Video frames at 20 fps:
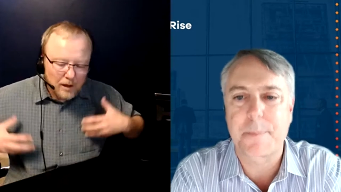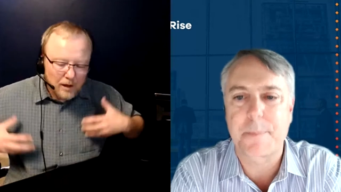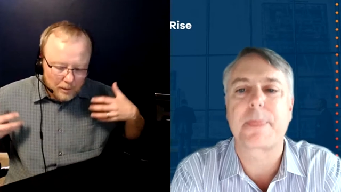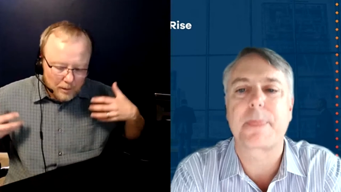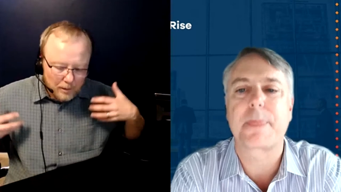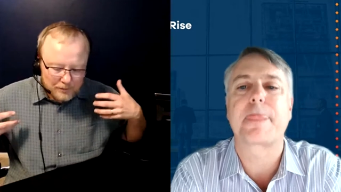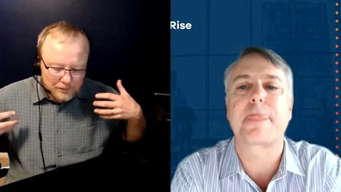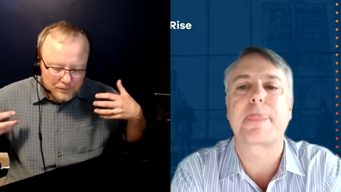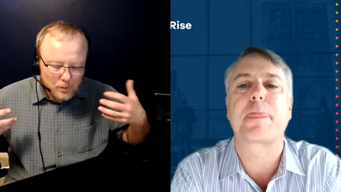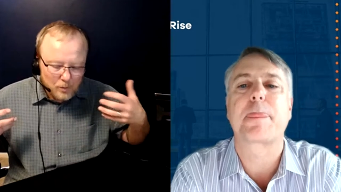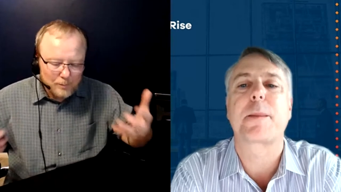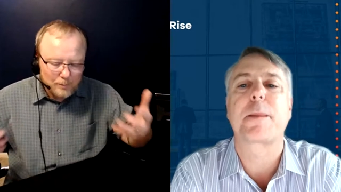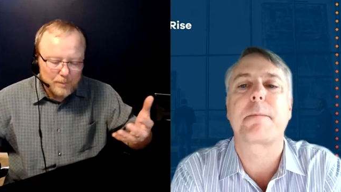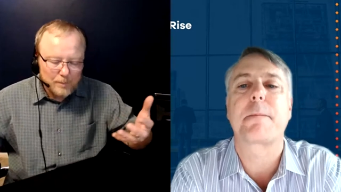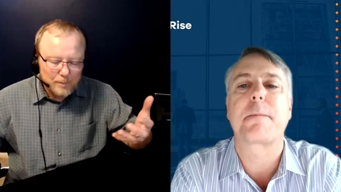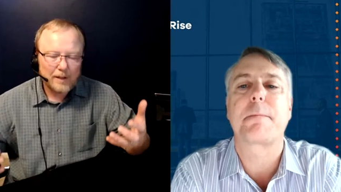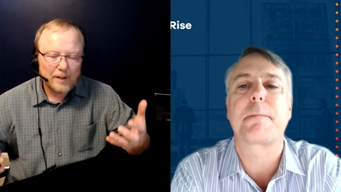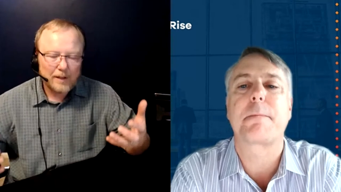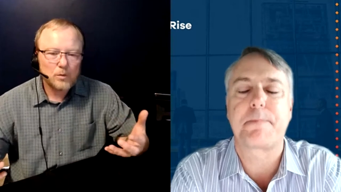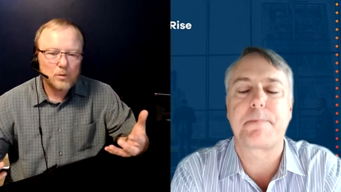Speaker 1: absorbed
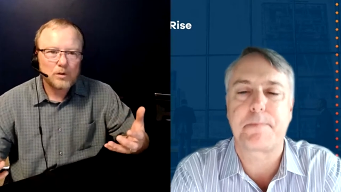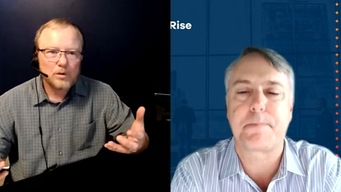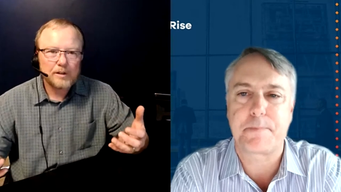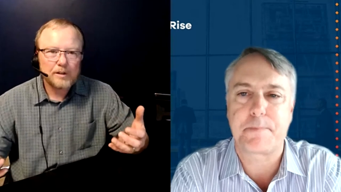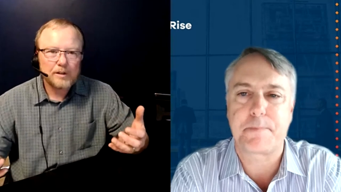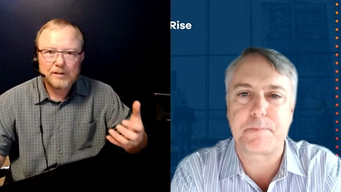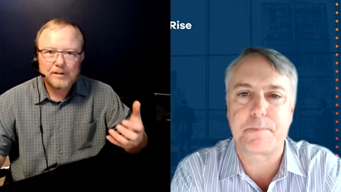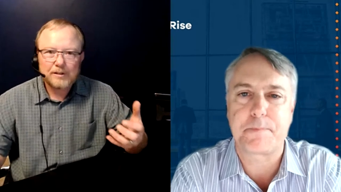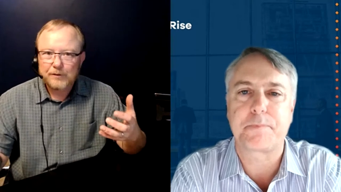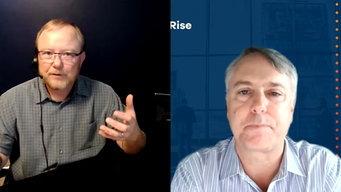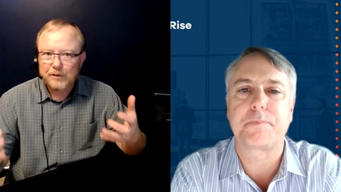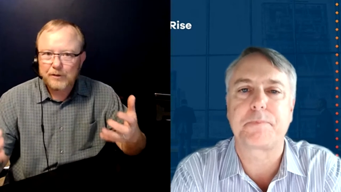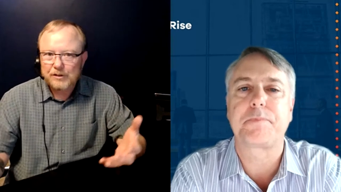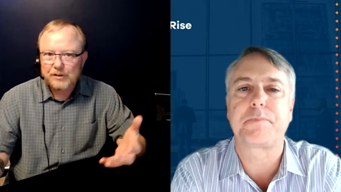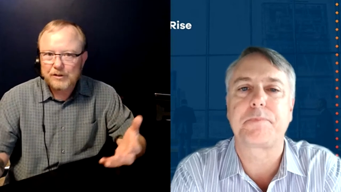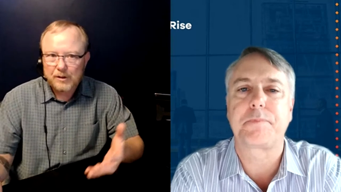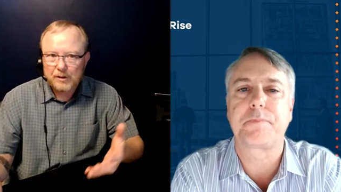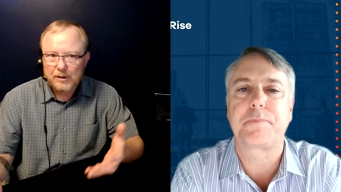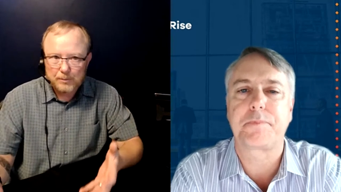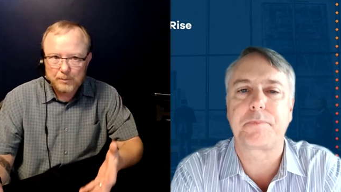by the world as
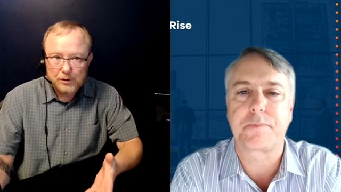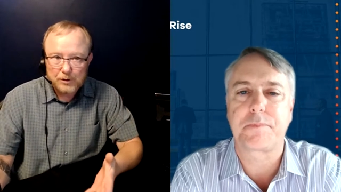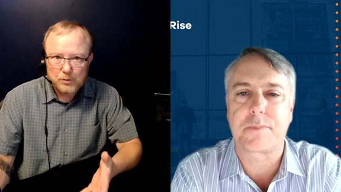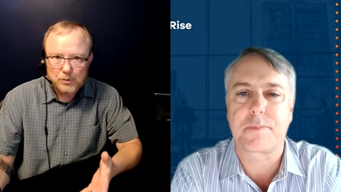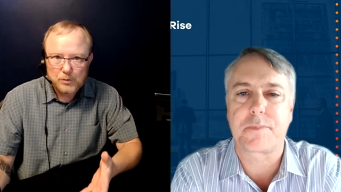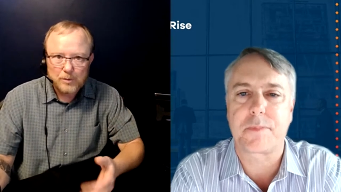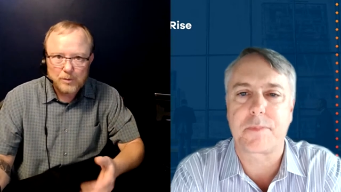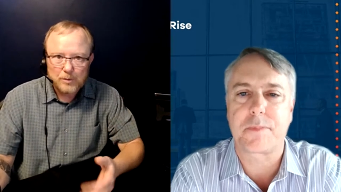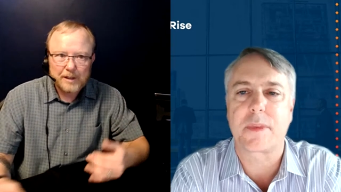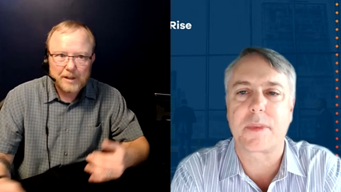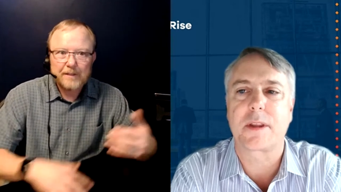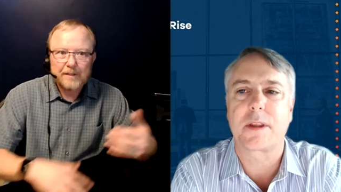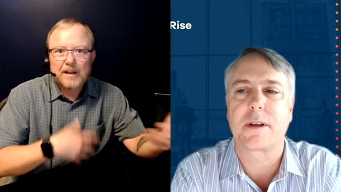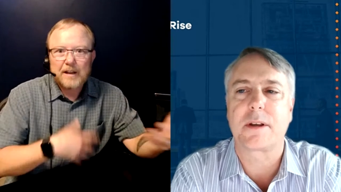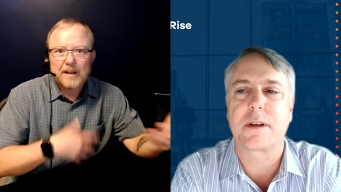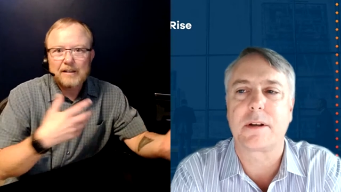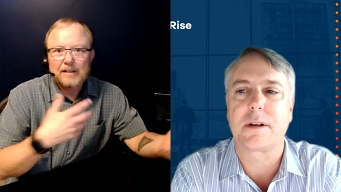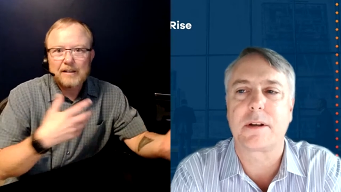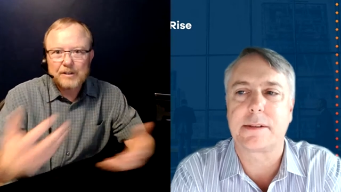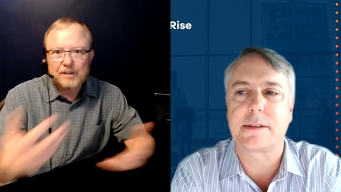first a butch woman and
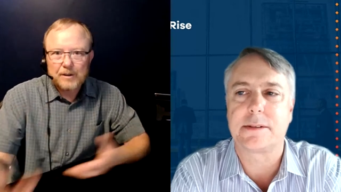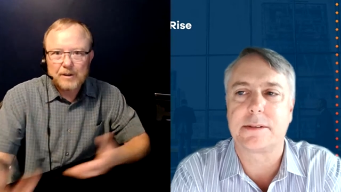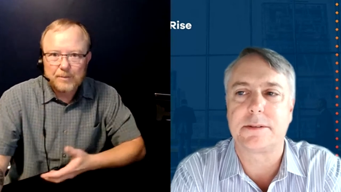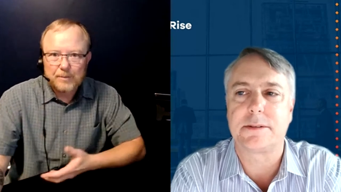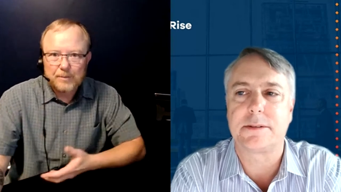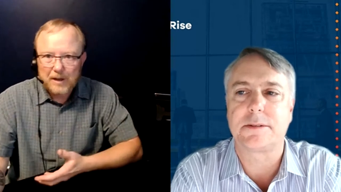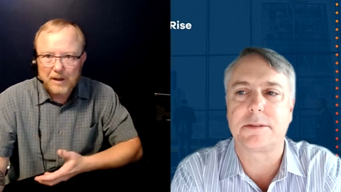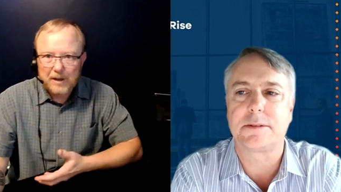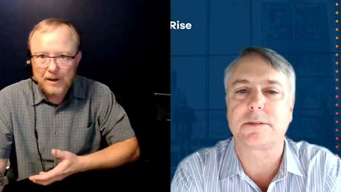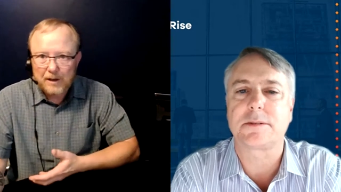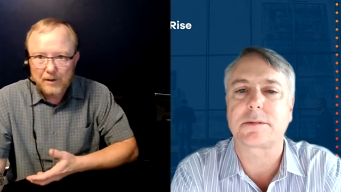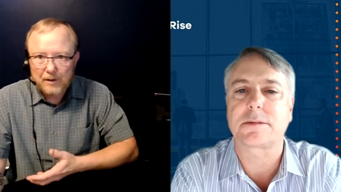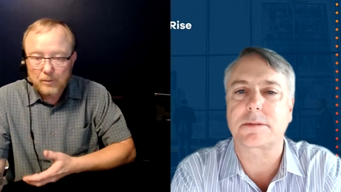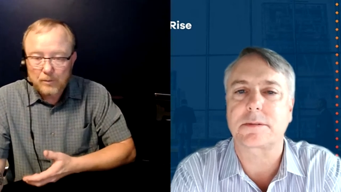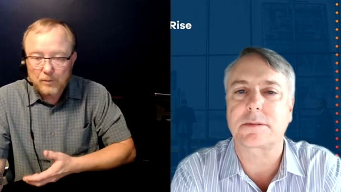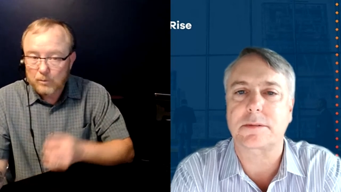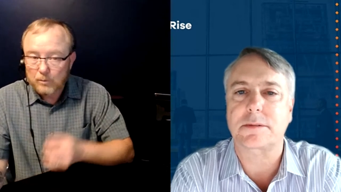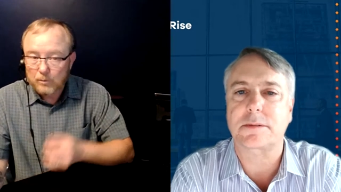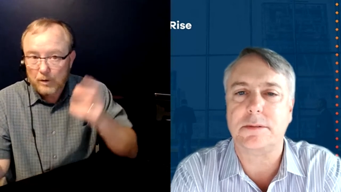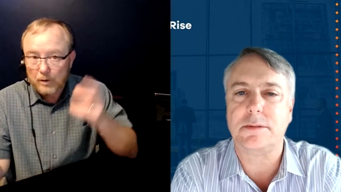then as a, a
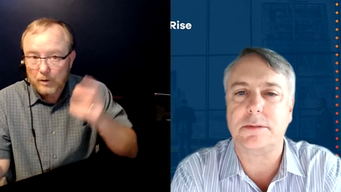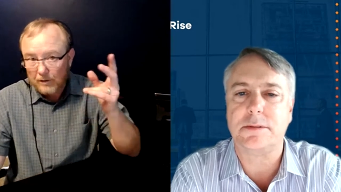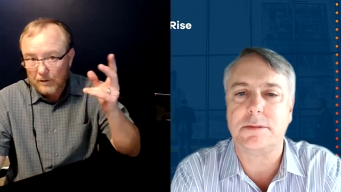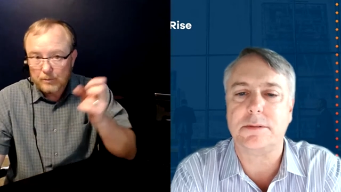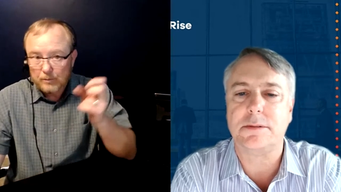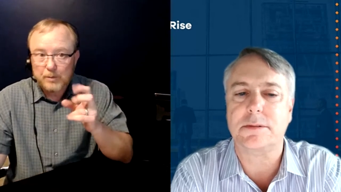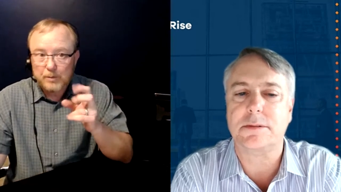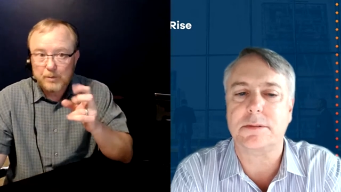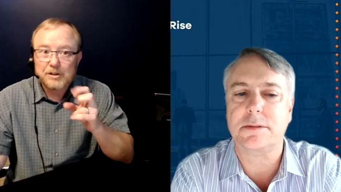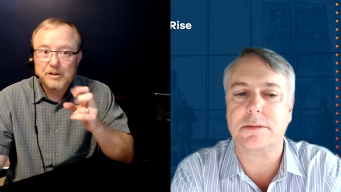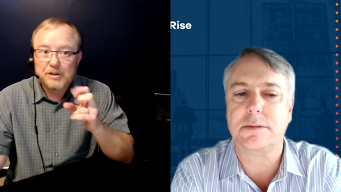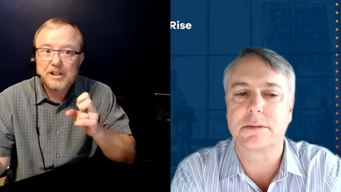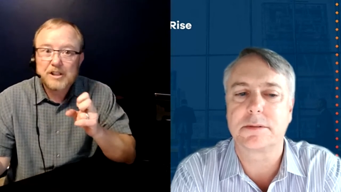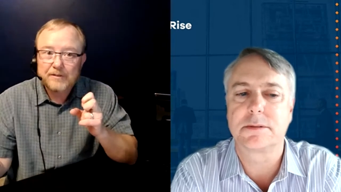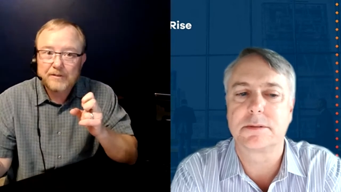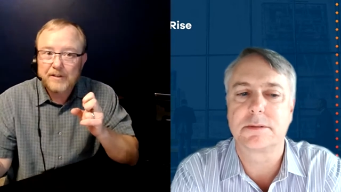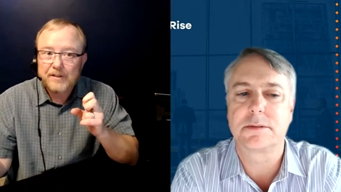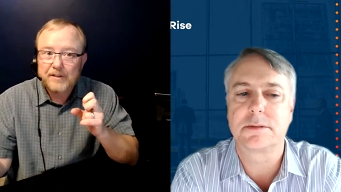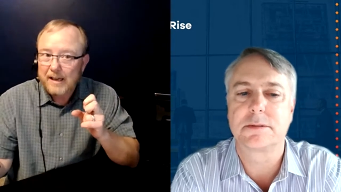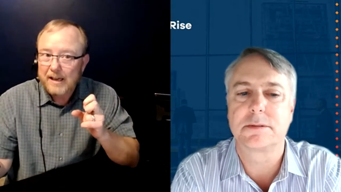what
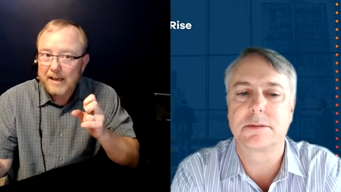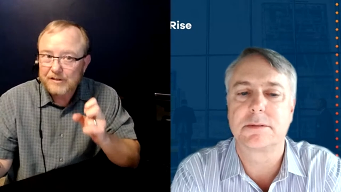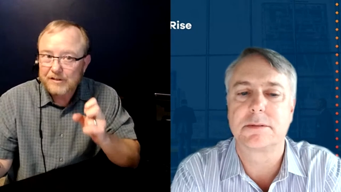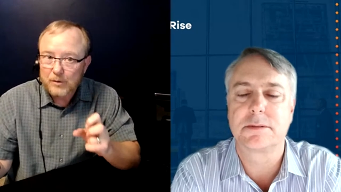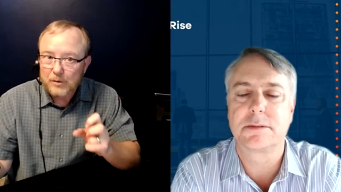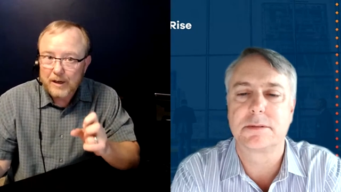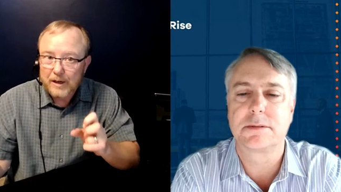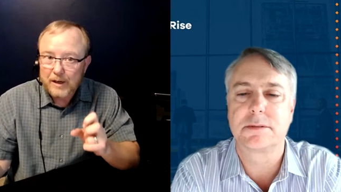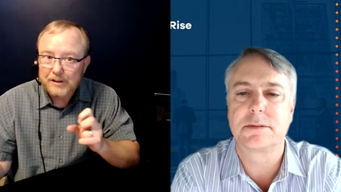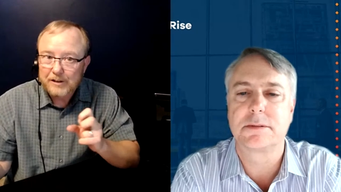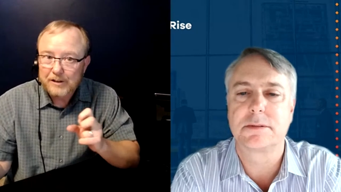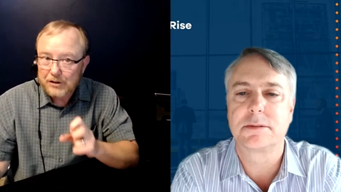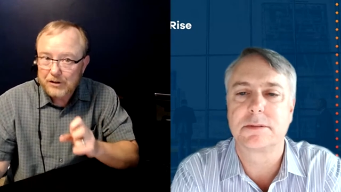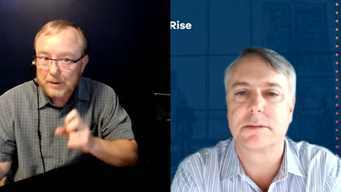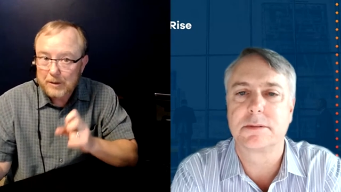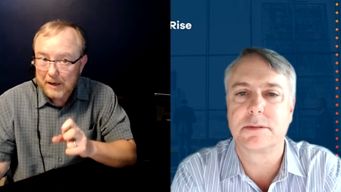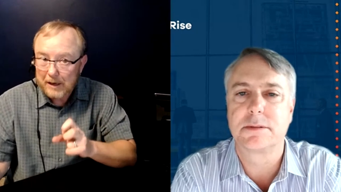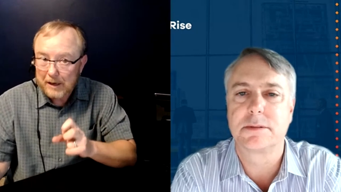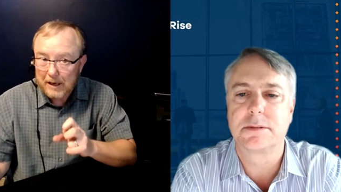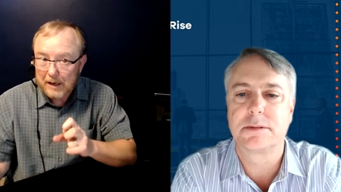perceived as a white
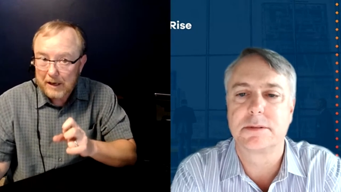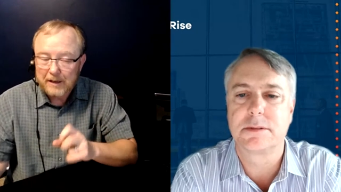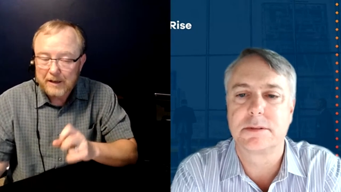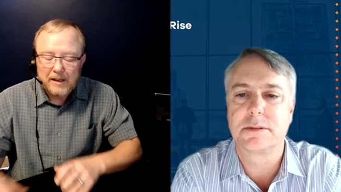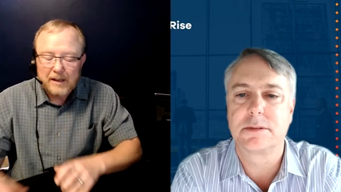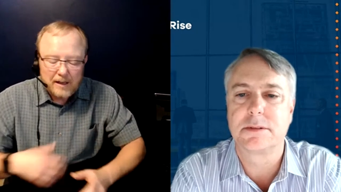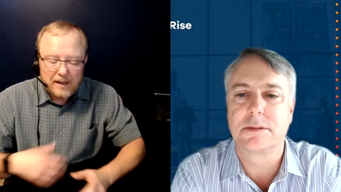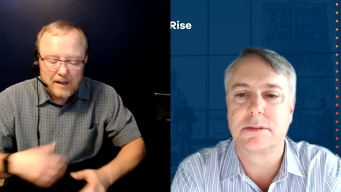straight man.